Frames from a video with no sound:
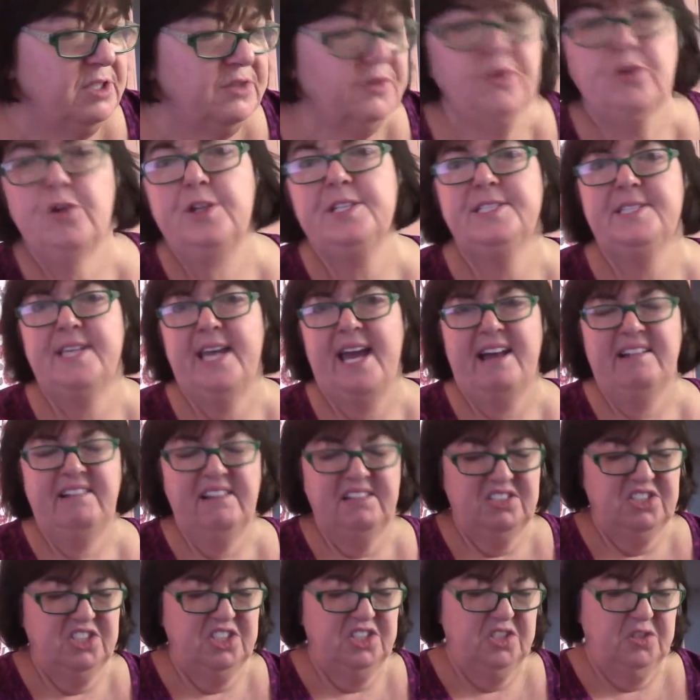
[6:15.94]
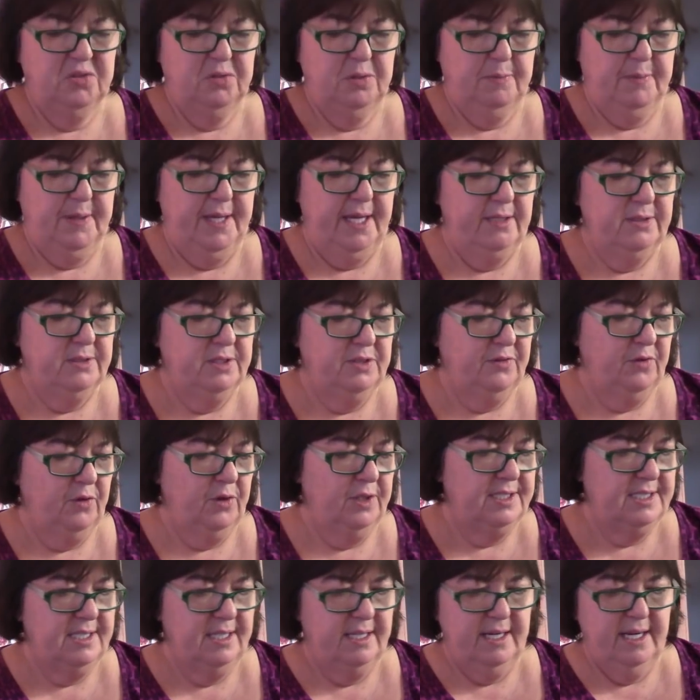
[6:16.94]
first? Yeah, let's just do the panels
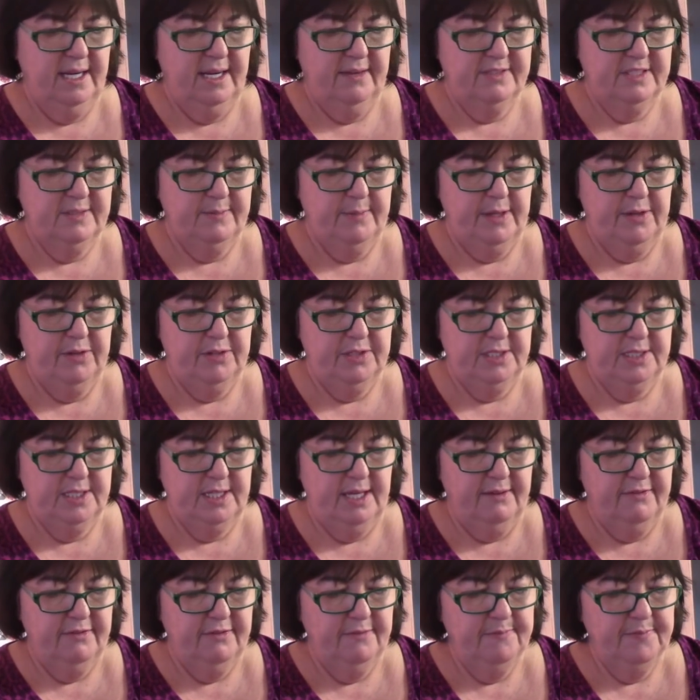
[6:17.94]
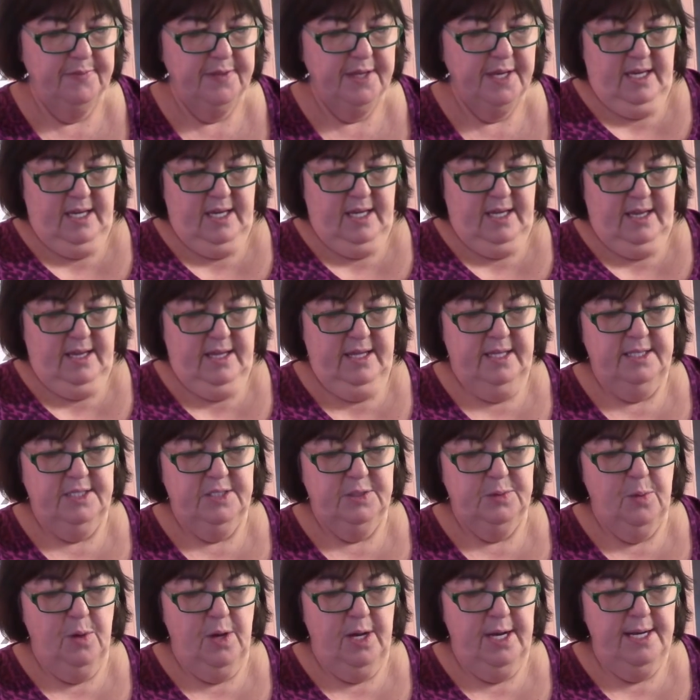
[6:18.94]
first. And then I have some other stuff.
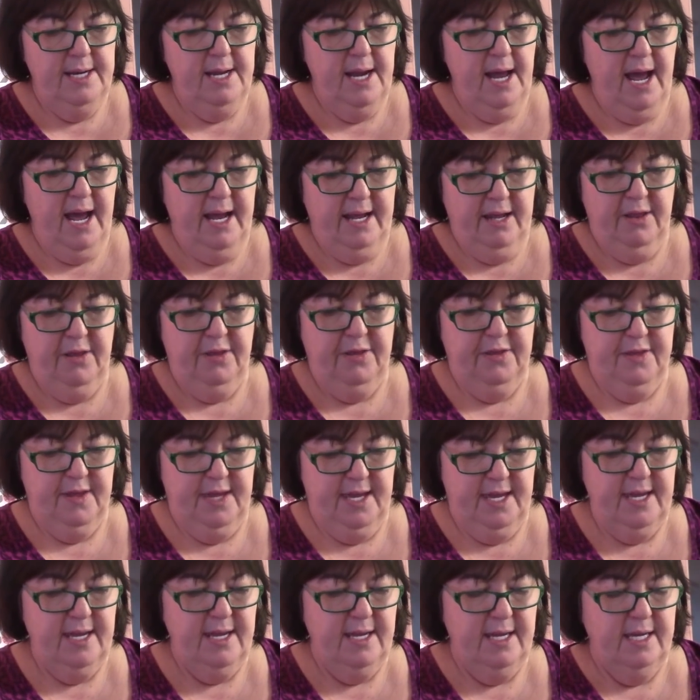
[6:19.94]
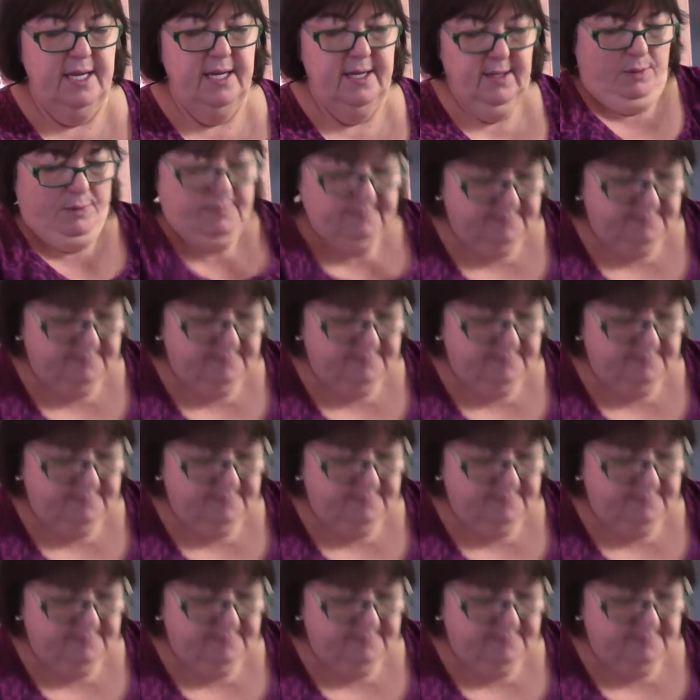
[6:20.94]
This one, I think,